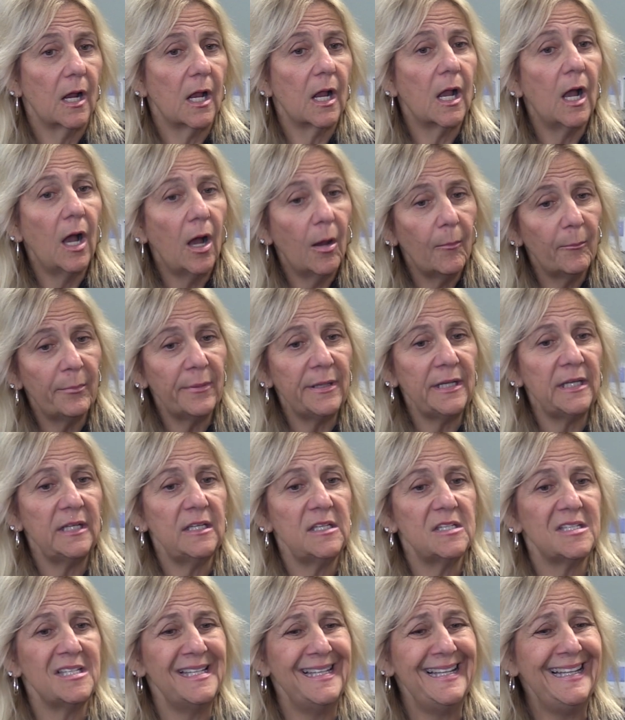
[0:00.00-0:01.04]

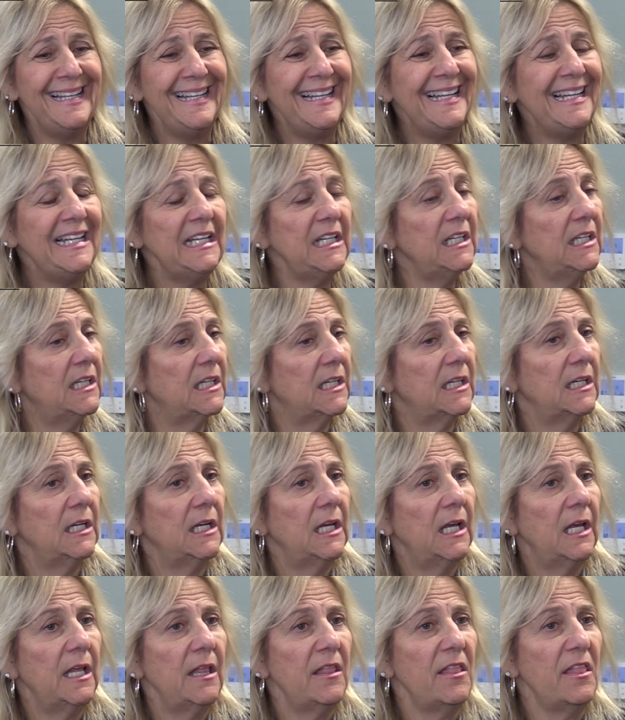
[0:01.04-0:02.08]
companies need
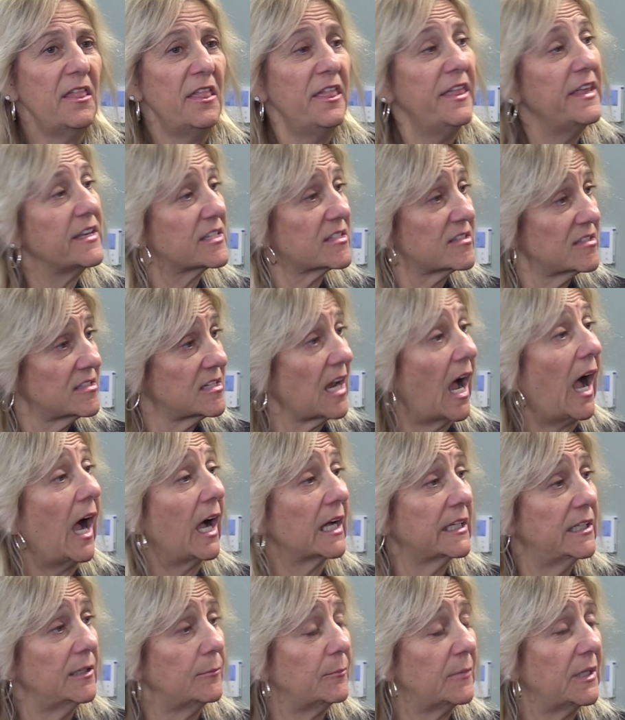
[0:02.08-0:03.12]
this
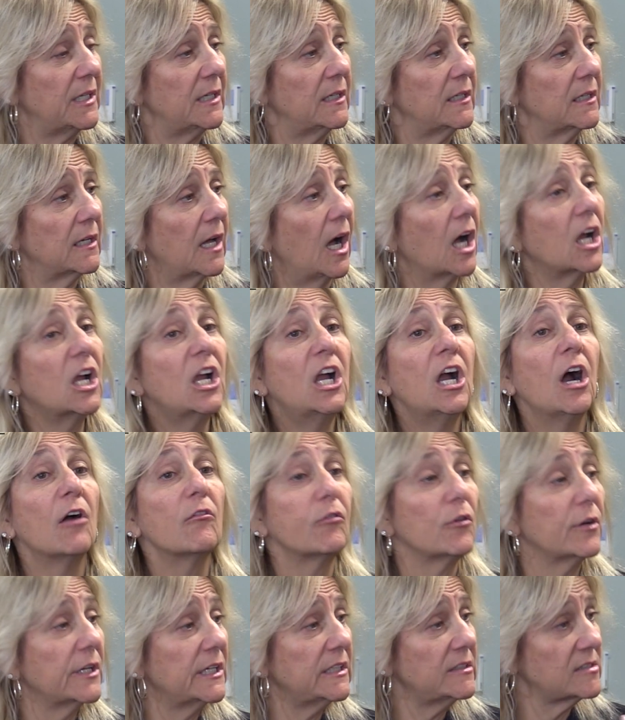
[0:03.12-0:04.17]
document, a
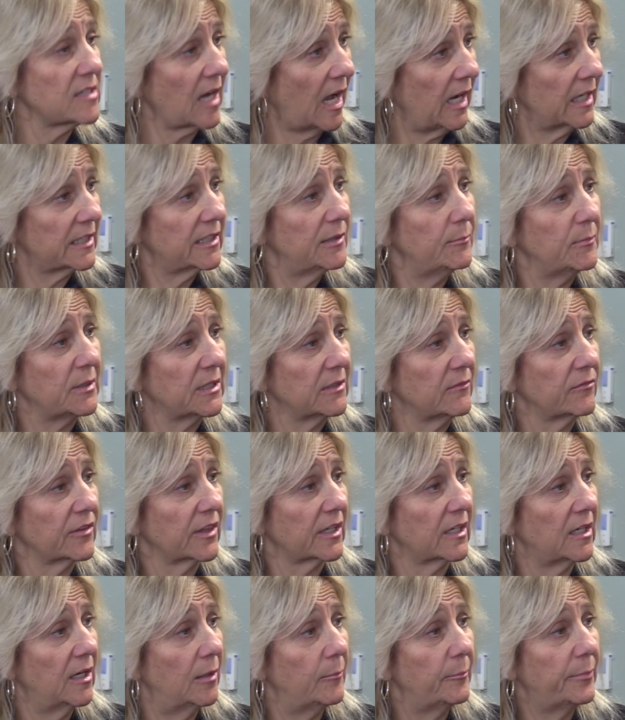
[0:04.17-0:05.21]
governing document of
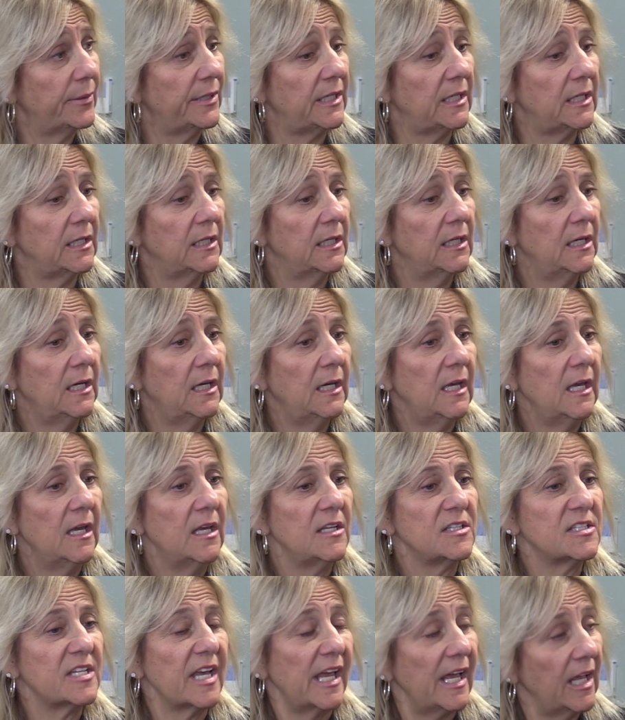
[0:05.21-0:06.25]
the company,
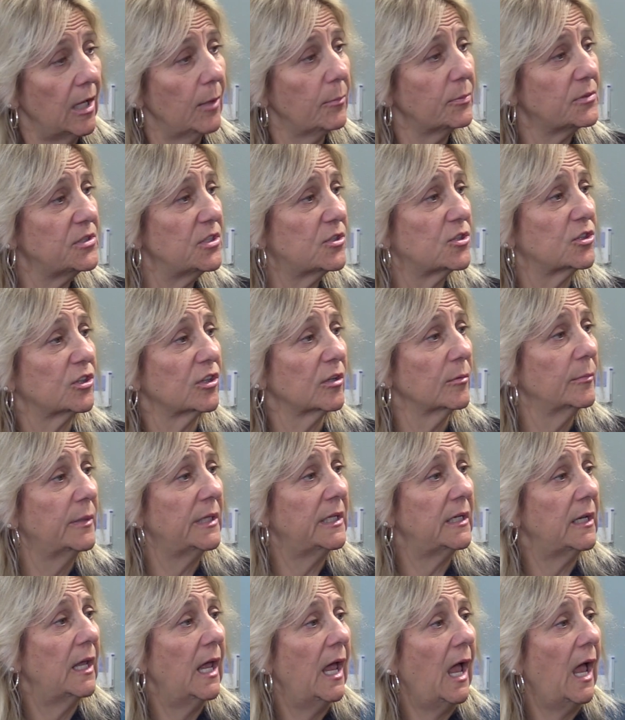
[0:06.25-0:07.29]
to help
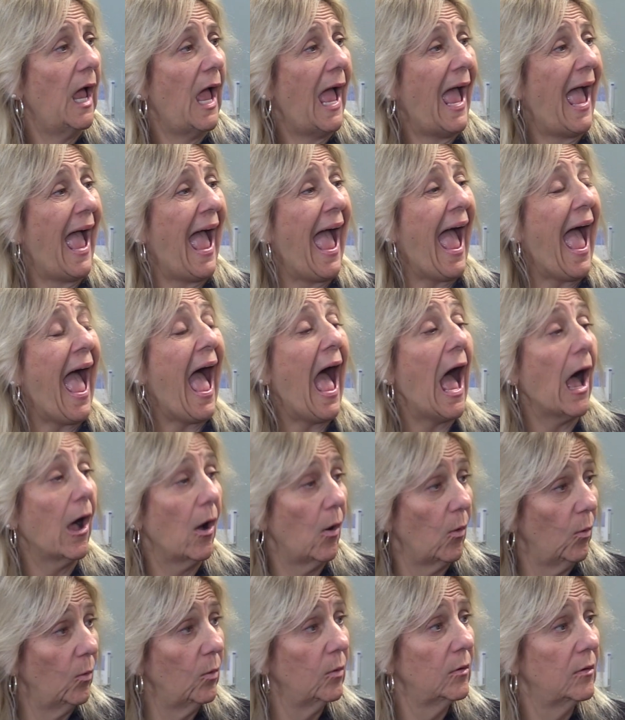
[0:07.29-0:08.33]
determine
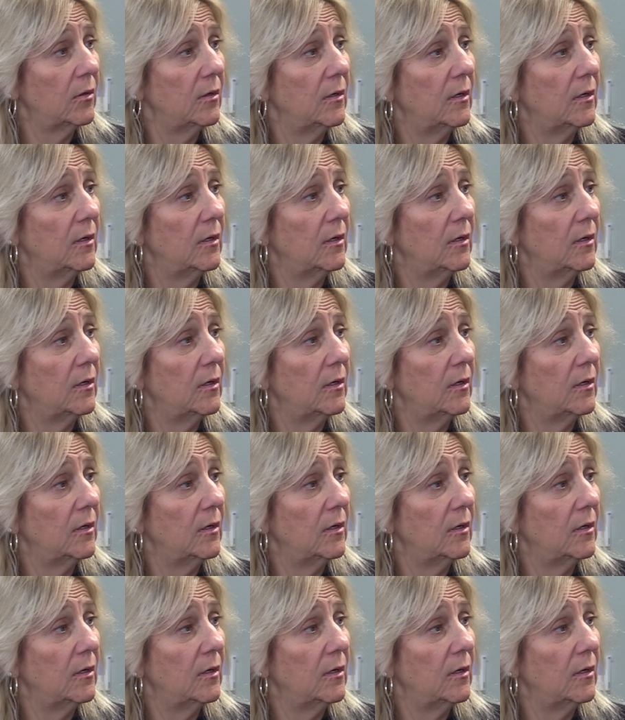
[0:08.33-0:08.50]
how,